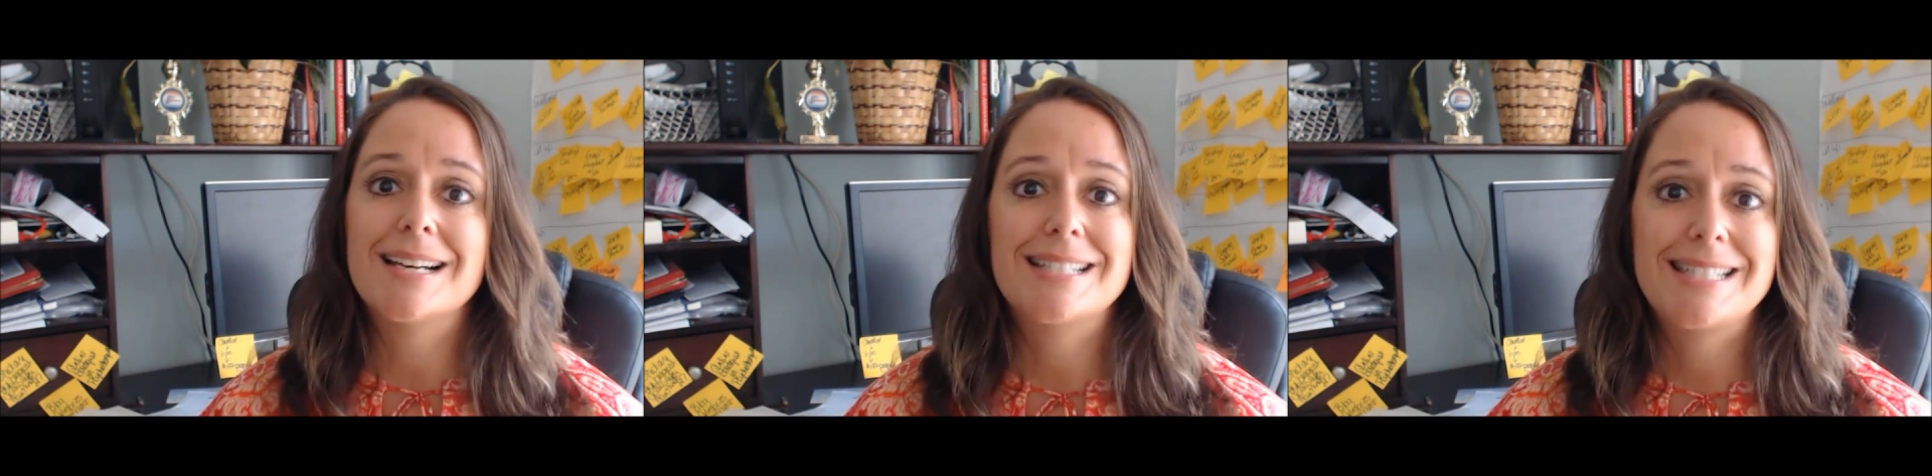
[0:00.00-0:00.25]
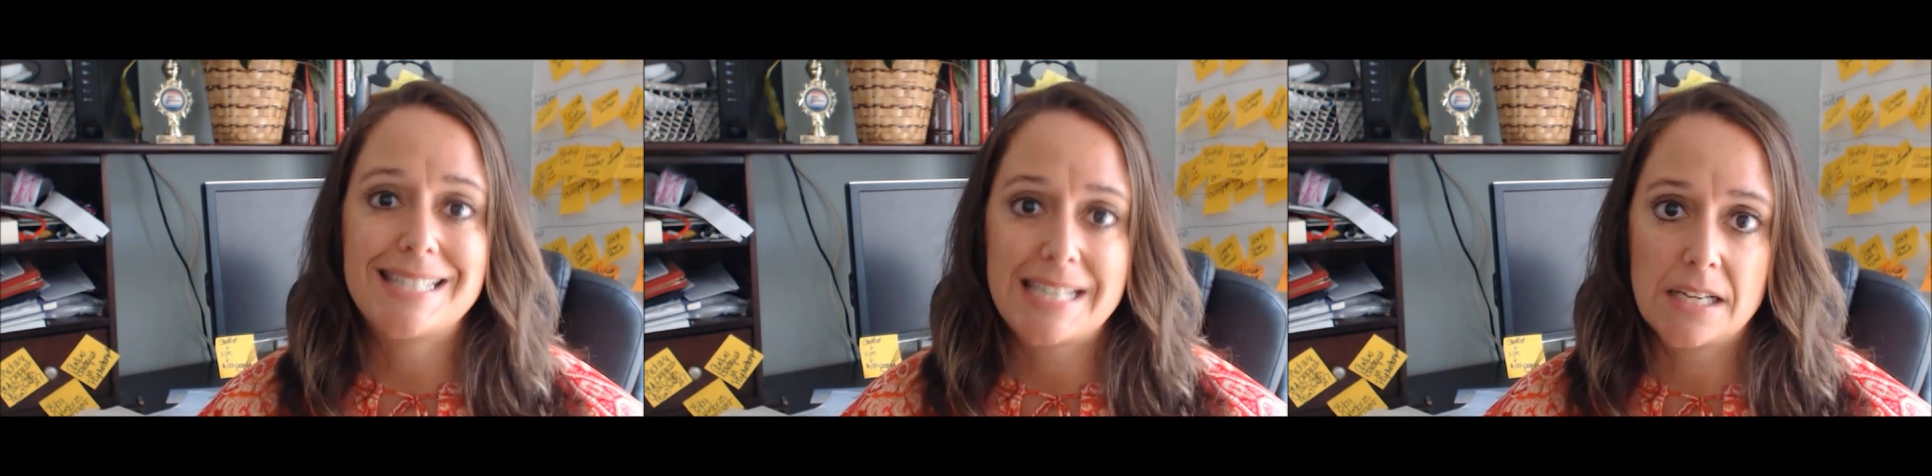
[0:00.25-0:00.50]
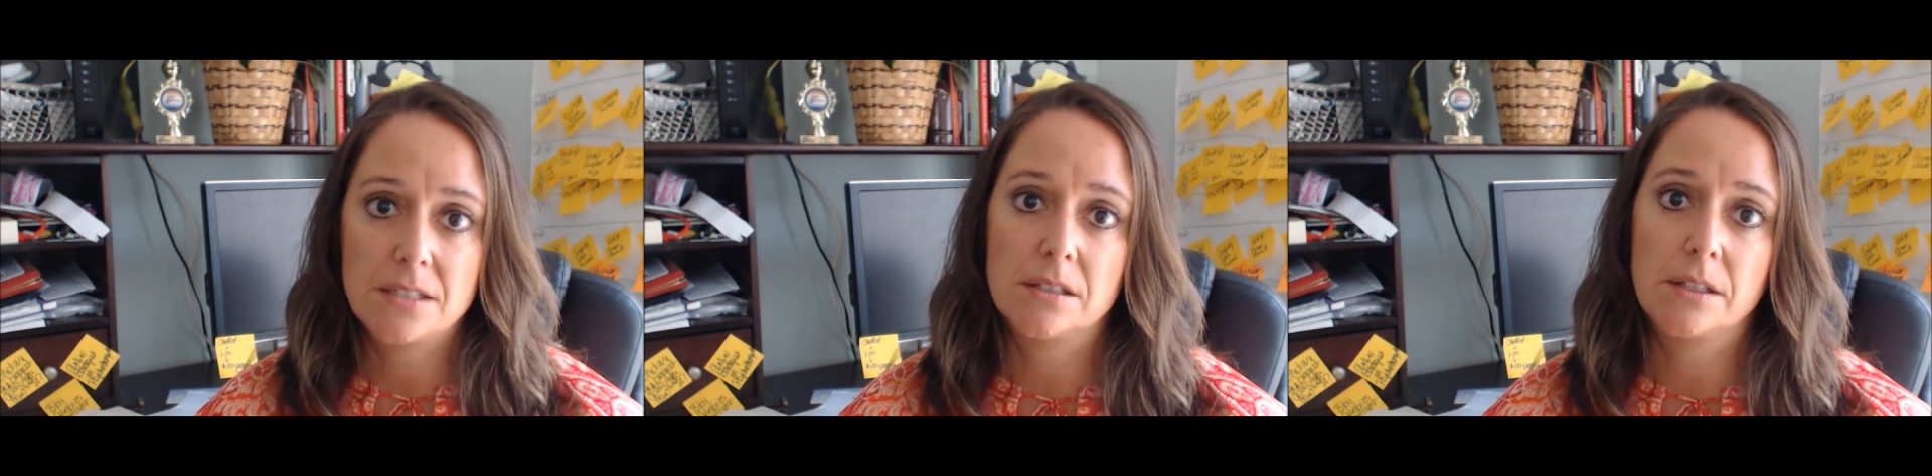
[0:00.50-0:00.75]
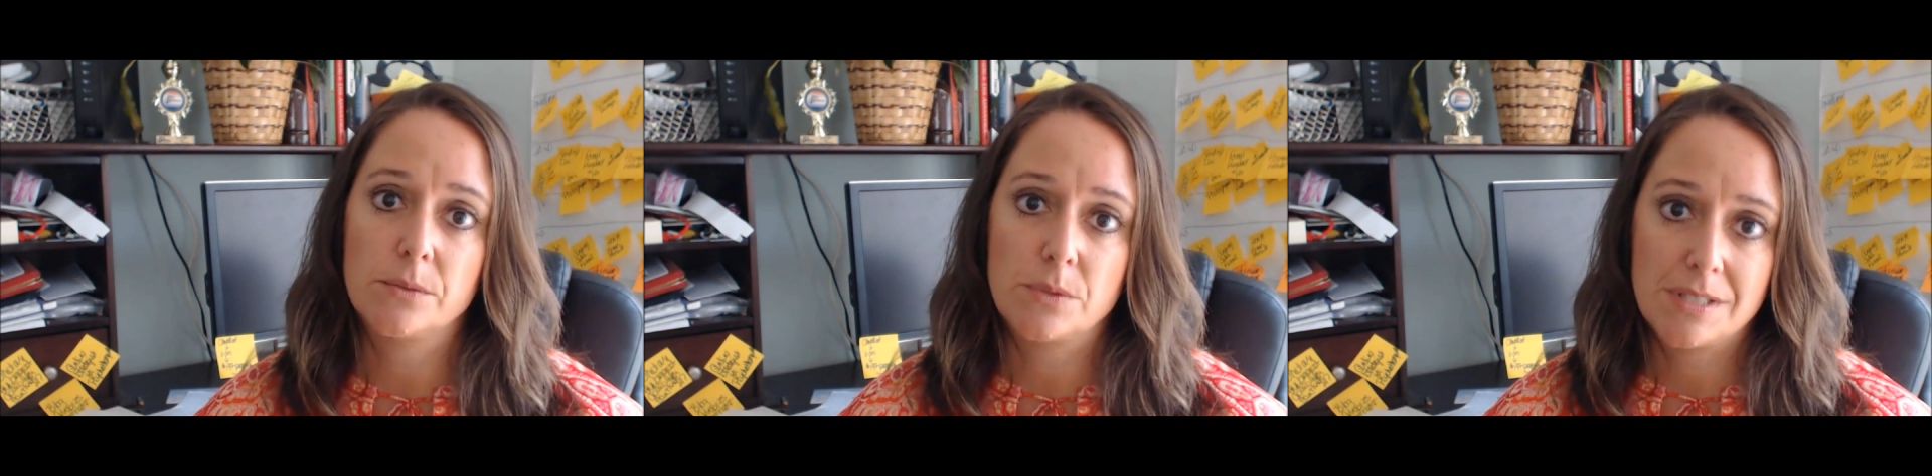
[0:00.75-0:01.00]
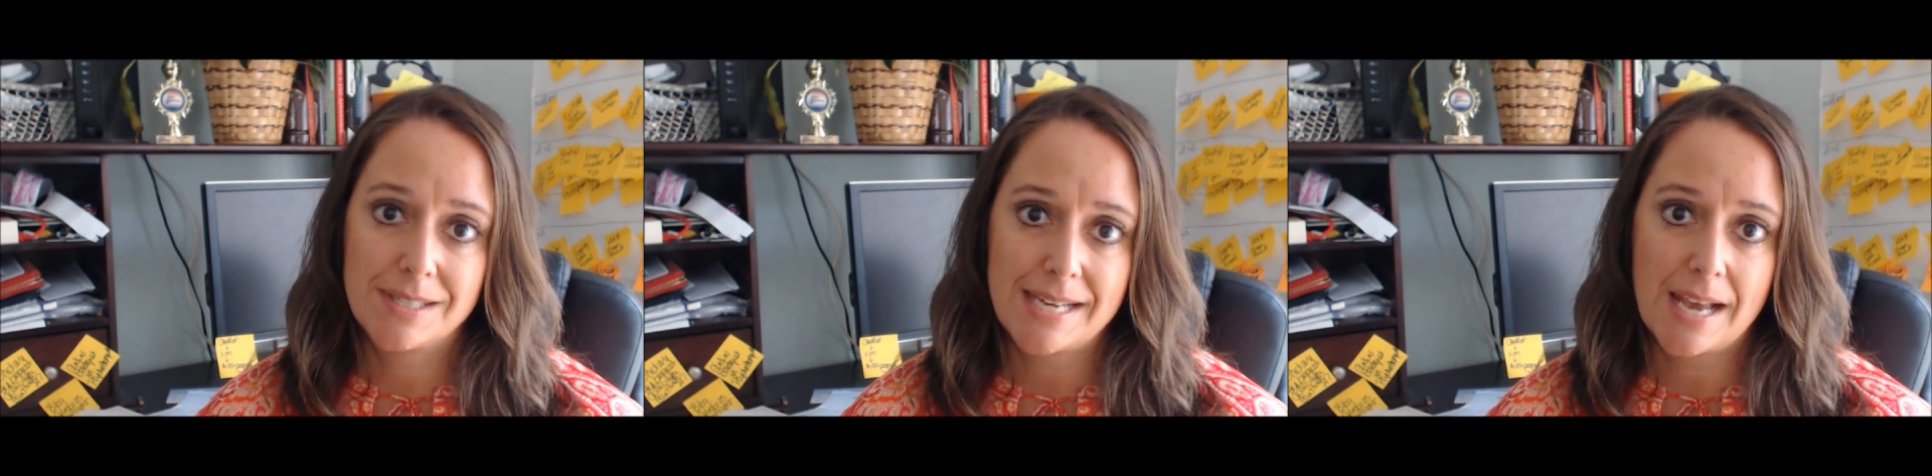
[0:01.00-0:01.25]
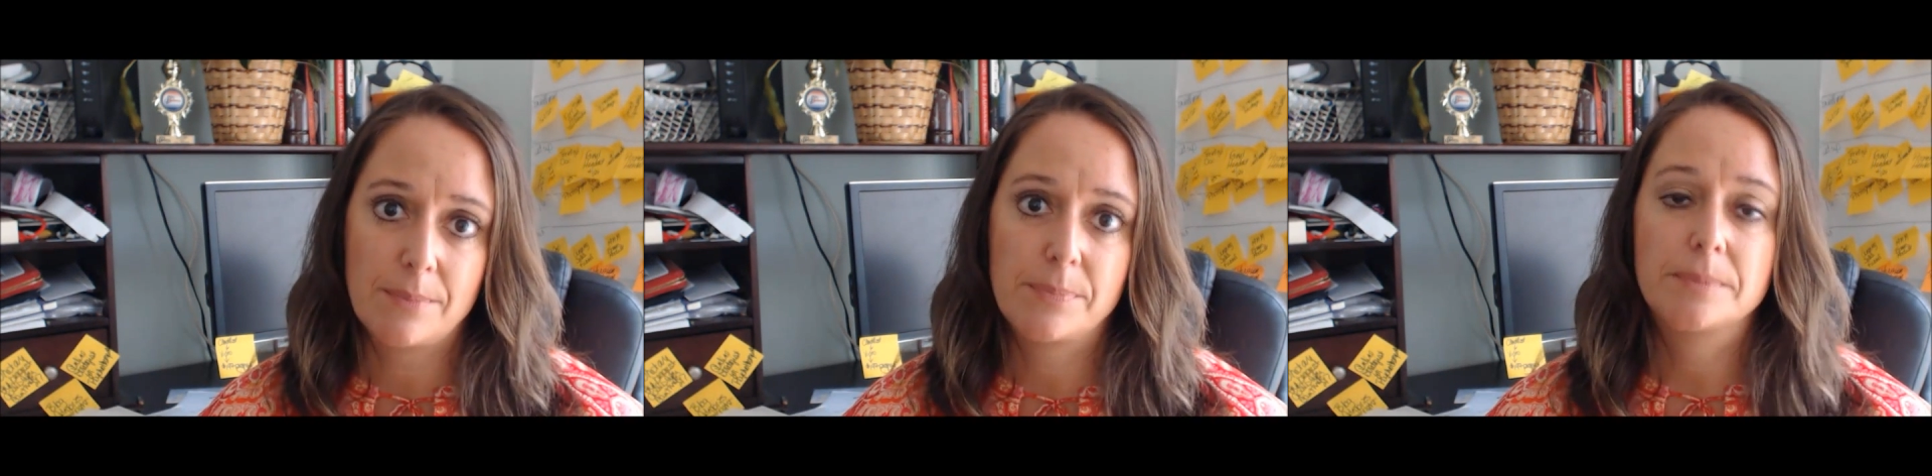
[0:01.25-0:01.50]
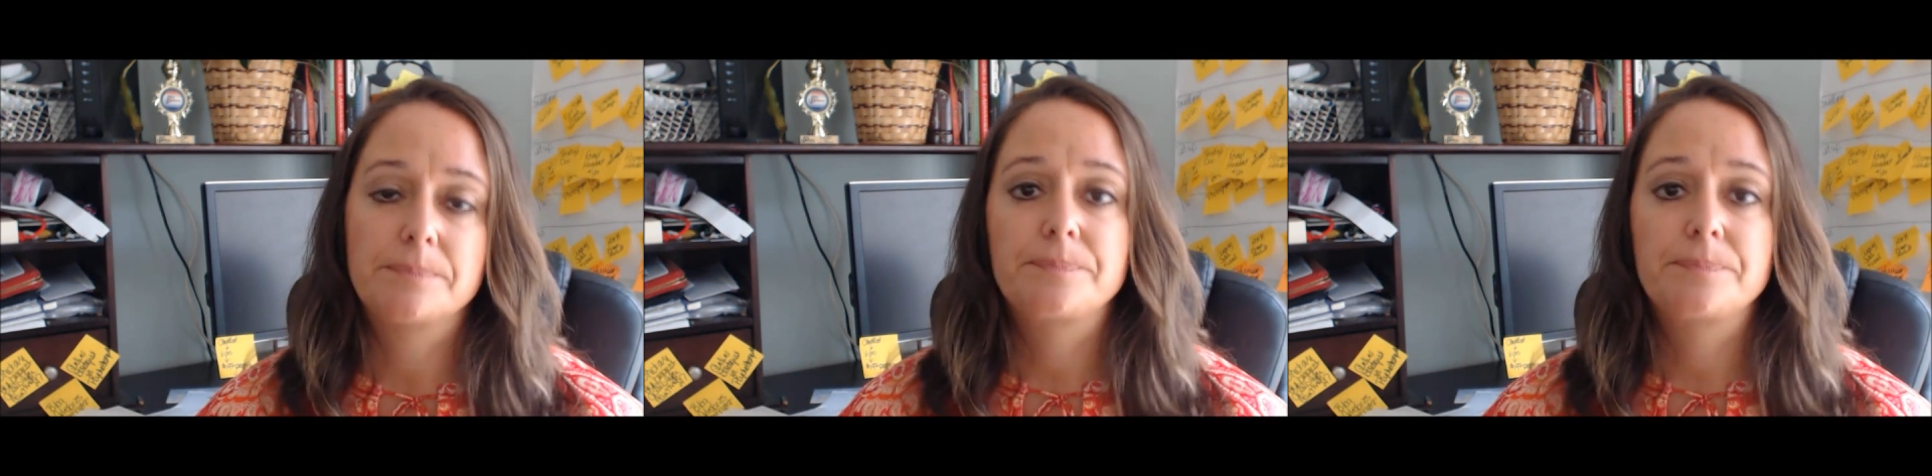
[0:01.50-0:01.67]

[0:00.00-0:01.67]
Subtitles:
a standalone step